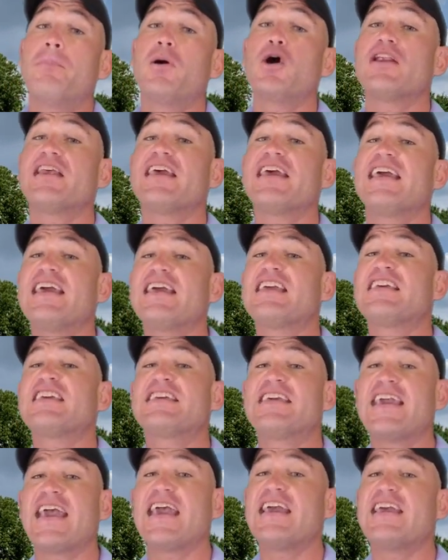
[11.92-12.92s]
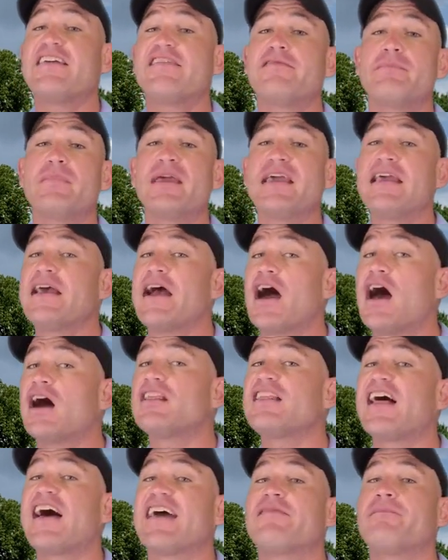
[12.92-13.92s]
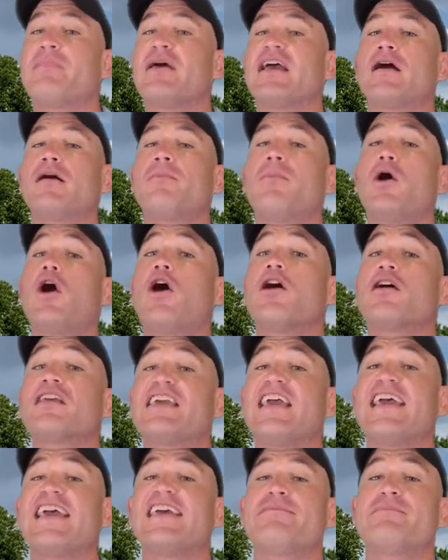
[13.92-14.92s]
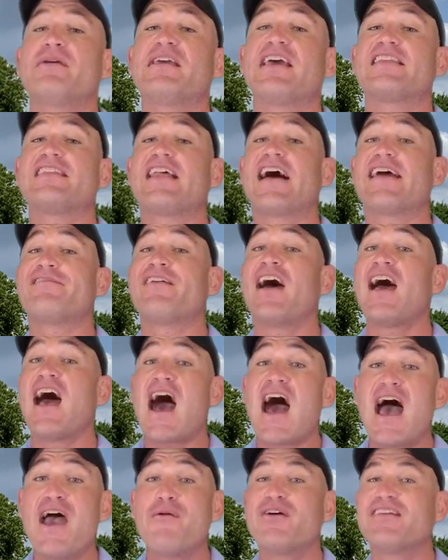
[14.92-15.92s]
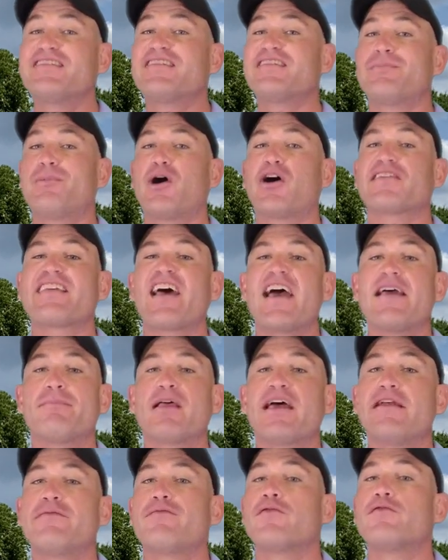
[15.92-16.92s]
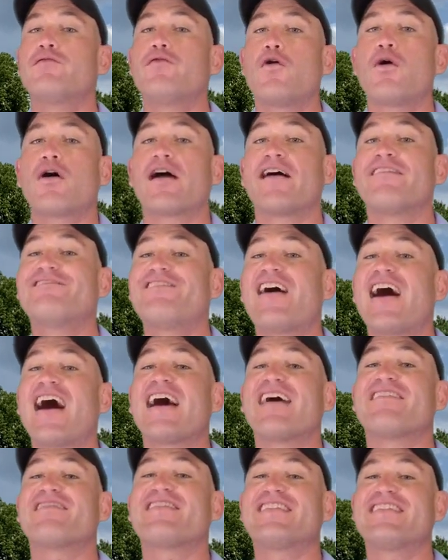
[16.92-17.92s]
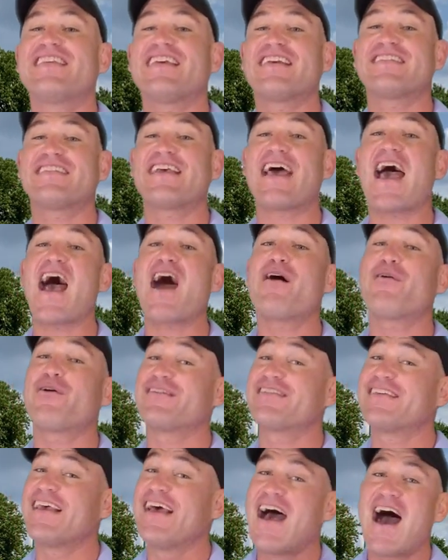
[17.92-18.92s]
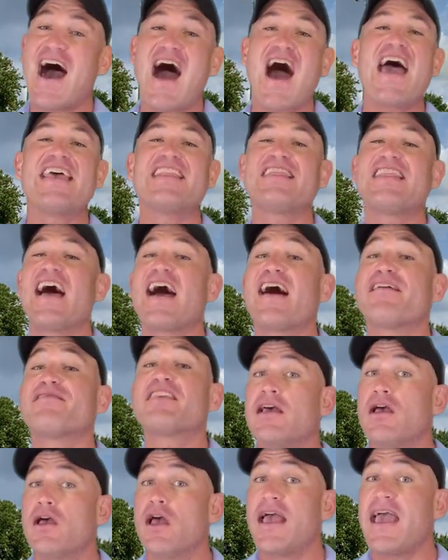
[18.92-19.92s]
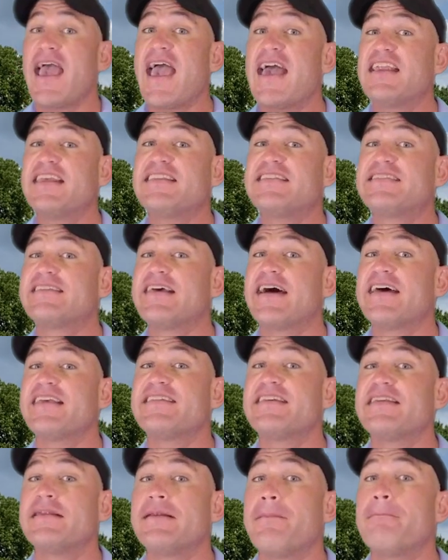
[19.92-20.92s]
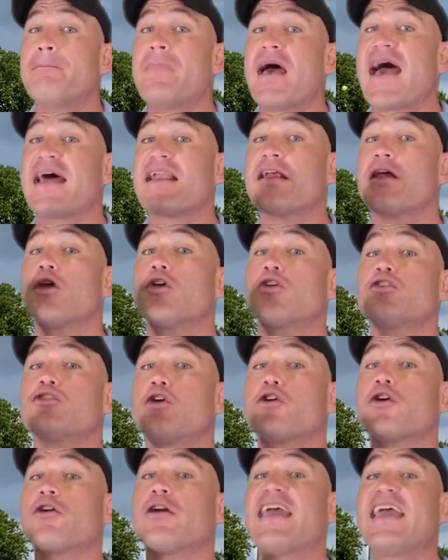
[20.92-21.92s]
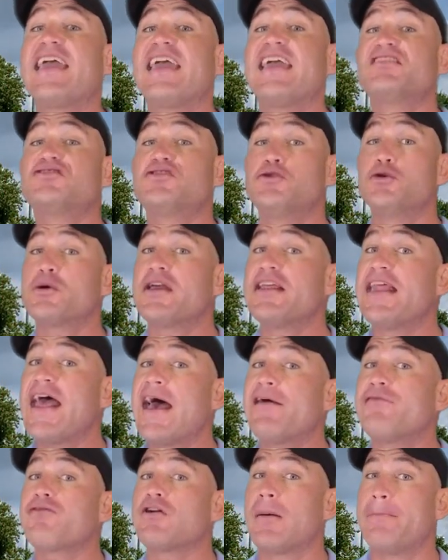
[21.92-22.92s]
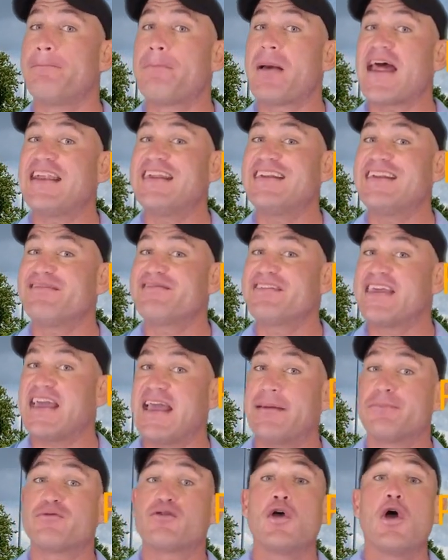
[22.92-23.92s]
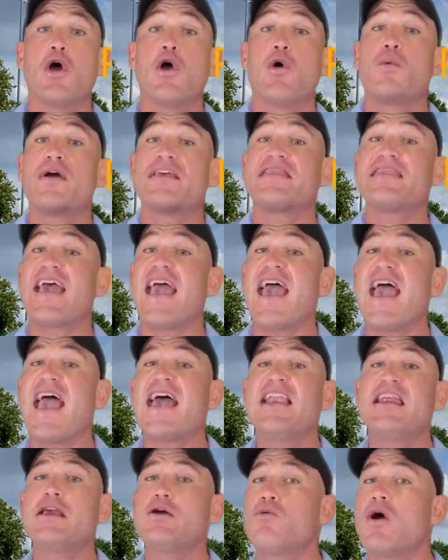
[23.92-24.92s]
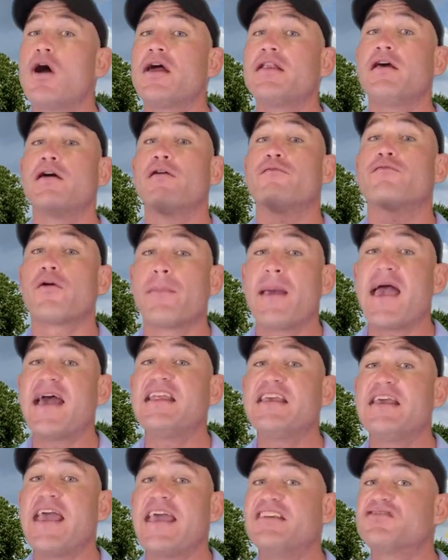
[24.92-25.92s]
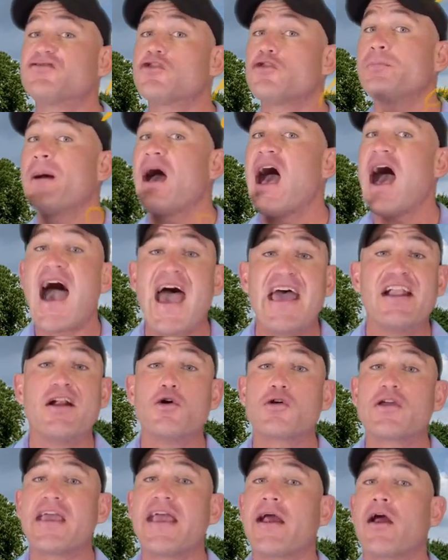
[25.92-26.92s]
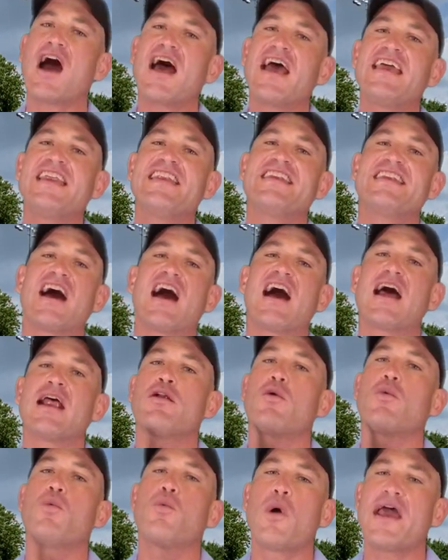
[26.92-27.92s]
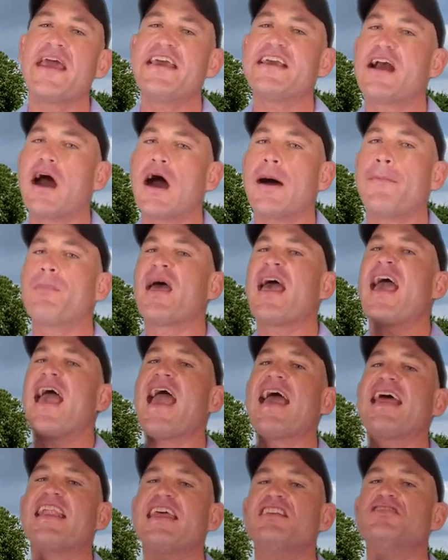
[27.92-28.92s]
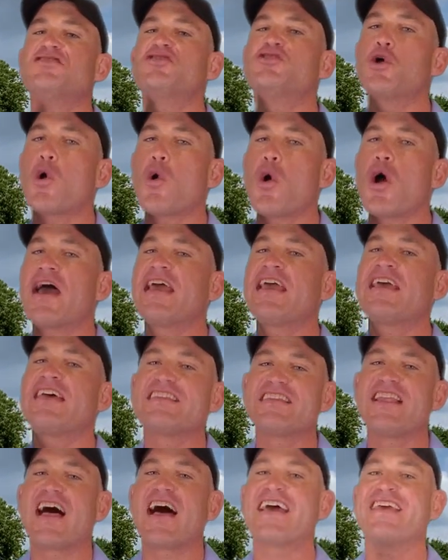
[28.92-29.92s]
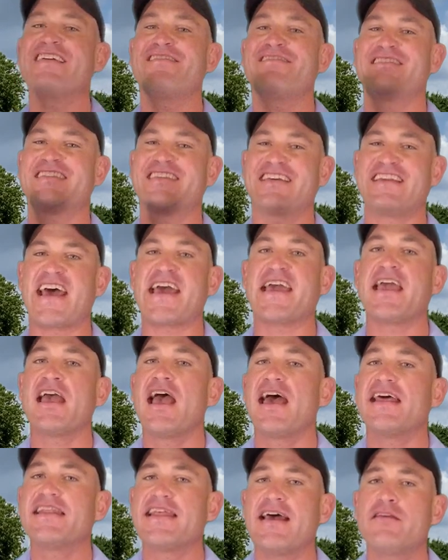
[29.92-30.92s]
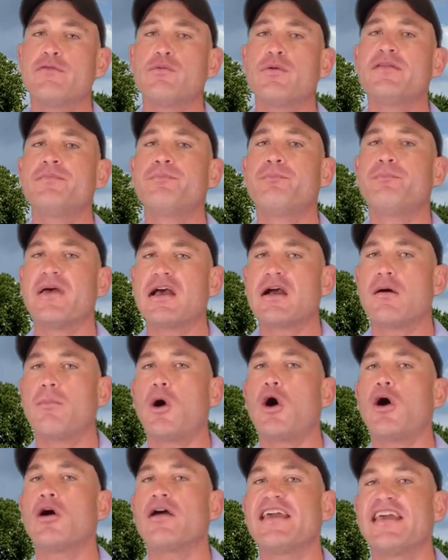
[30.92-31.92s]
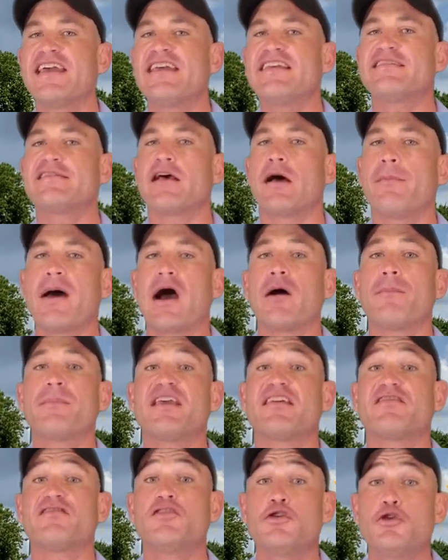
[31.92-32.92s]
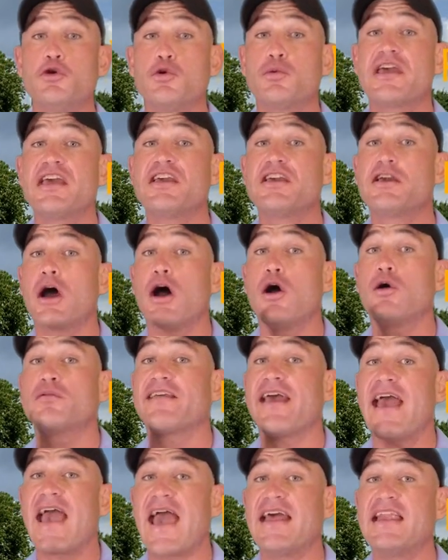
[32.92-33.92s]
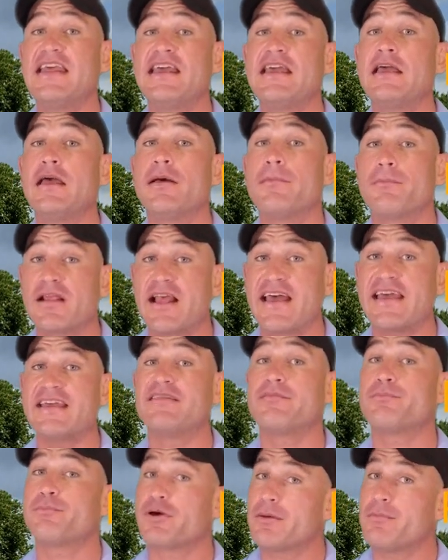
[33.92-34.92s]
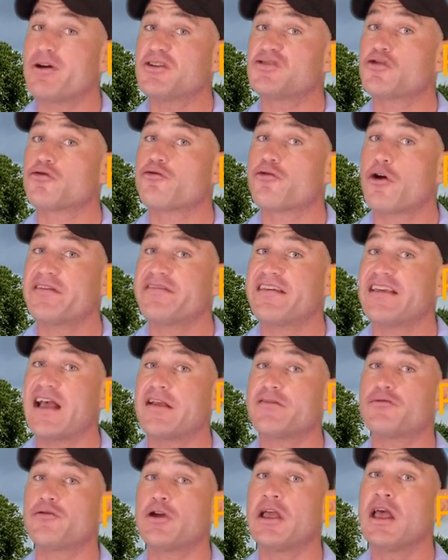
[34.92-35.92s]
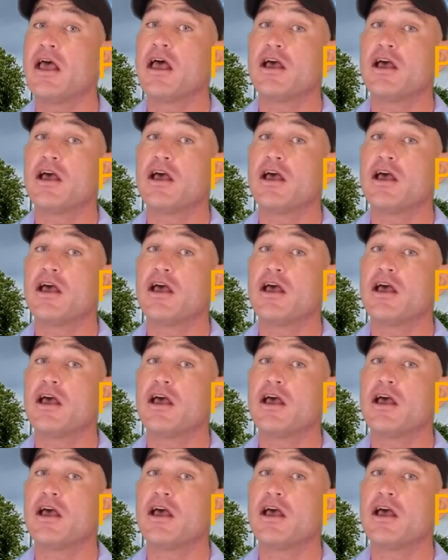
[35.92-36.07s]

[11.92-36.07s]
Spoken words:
but it gave me a life. Pickleball gave me a life. I went to the parks. I played for 4, 5, 6 hours. I laughed. And it doesn't matter your age. You can have competitive games with anyone from any age group. I don't care. Why not wake up and enjoy life today? And that's what pickleball is about, because you can go to any place pretty much across the country,